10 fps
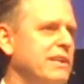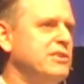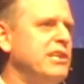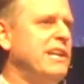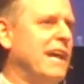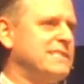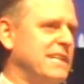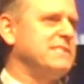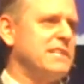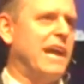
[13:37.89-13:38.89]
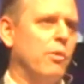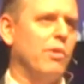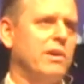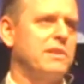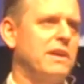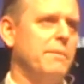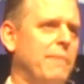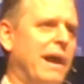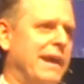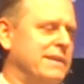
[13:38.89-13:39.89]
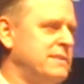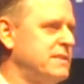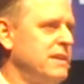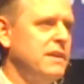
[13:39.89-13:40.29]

and the GDS is a network that combines